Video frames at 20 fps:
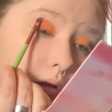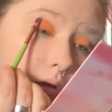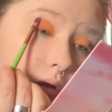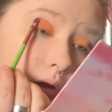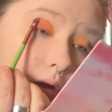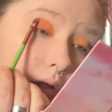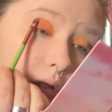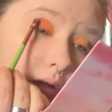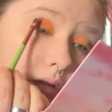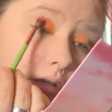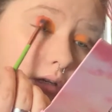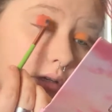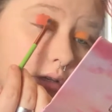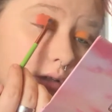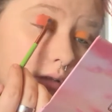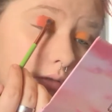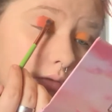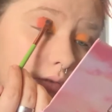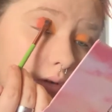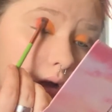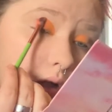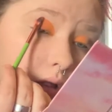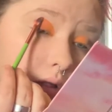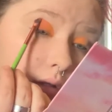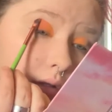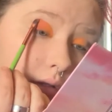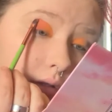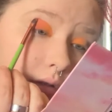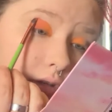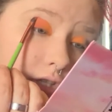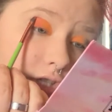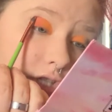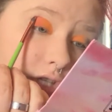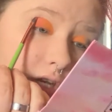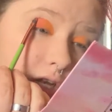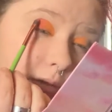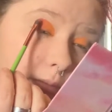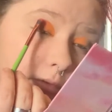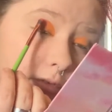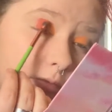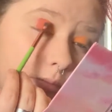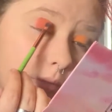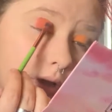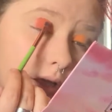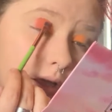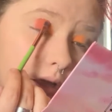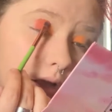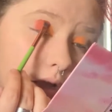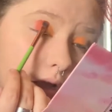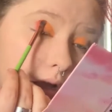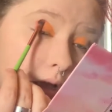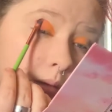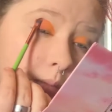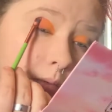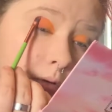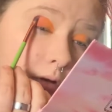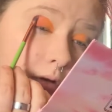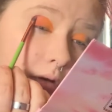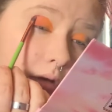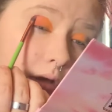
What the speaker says: I could just follow the shape of my eyeball,